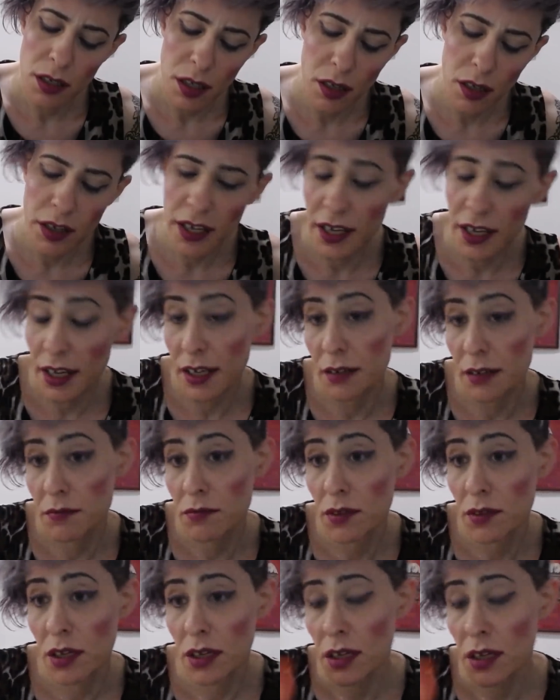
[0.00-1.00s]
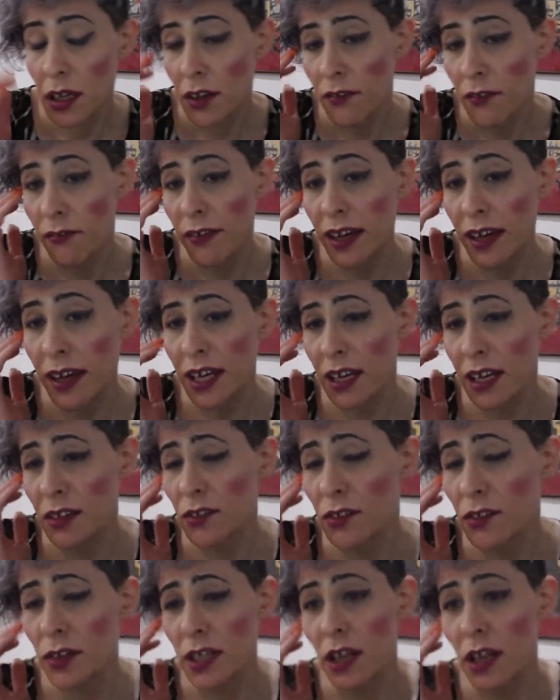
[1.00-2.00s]
Okay, feeling
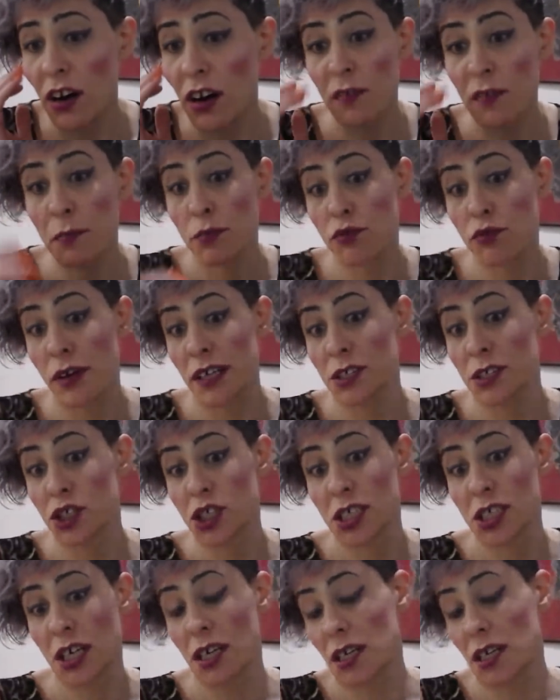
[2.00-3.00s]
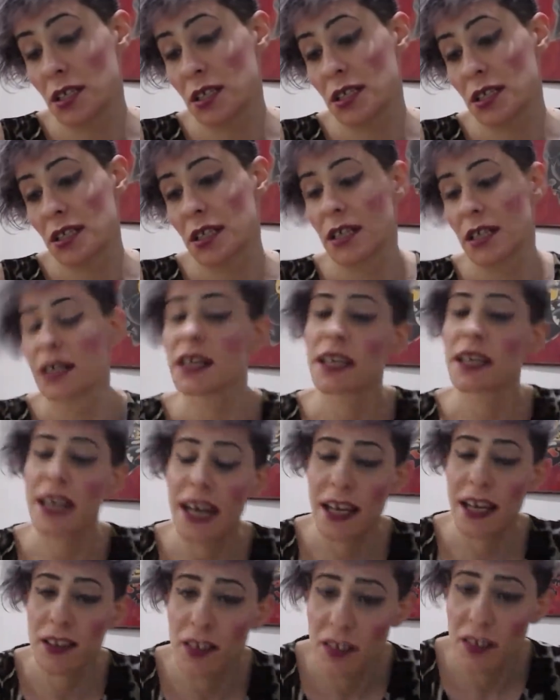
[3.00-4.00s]
under a lot of pressure,
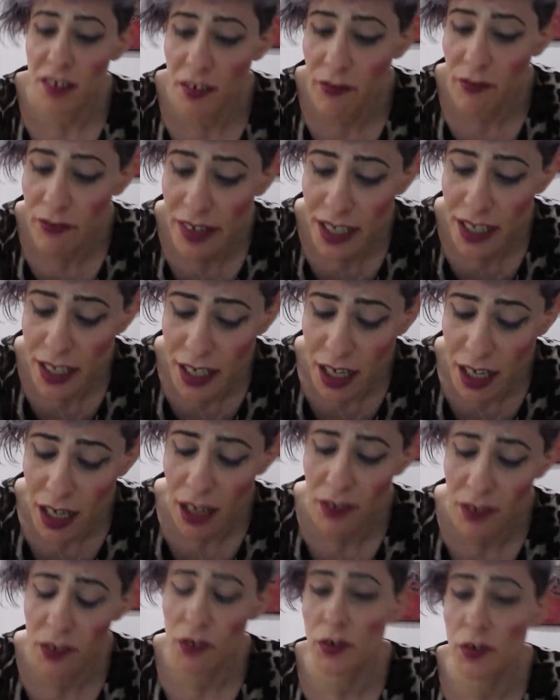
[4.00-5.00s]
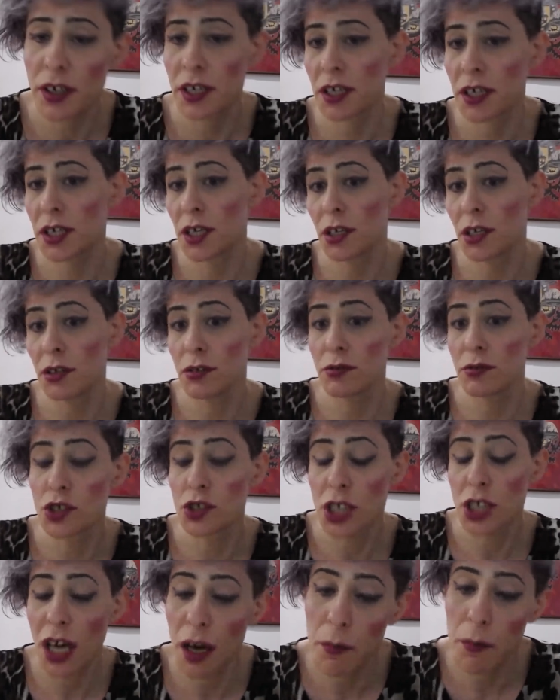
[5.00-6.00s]
Cancer, feeling under a
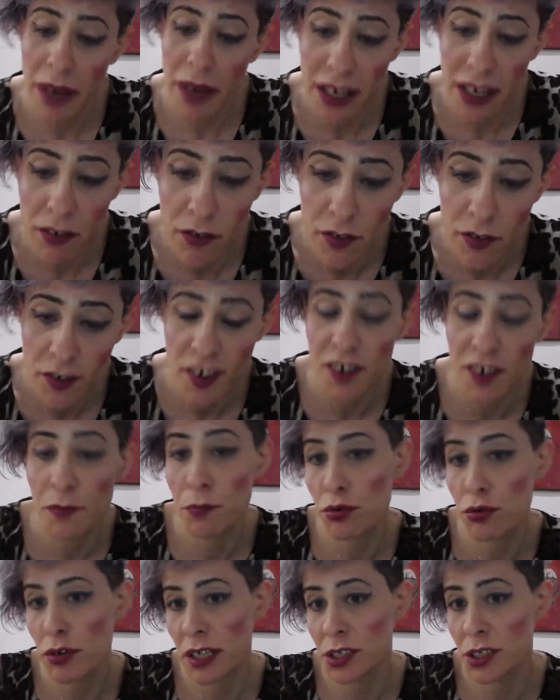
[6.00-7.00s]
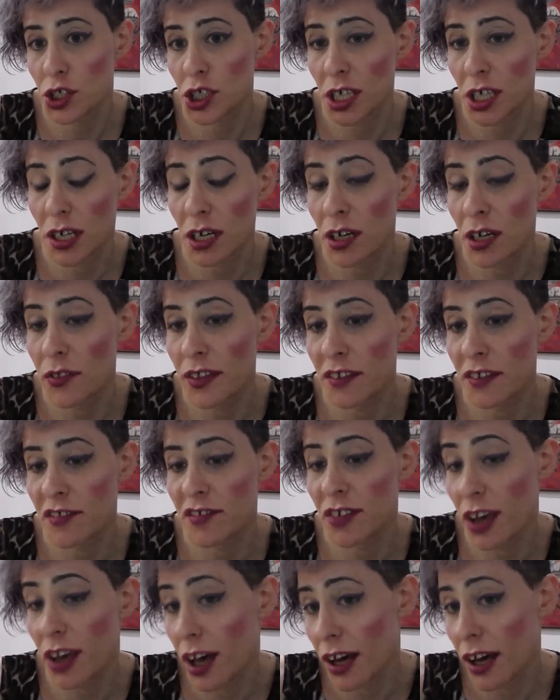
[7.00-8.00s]
huge amount of pressure at this
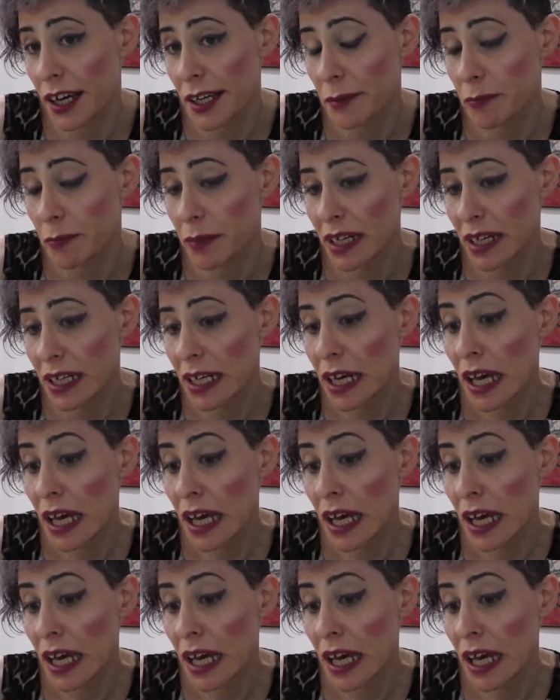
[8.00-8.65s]
time.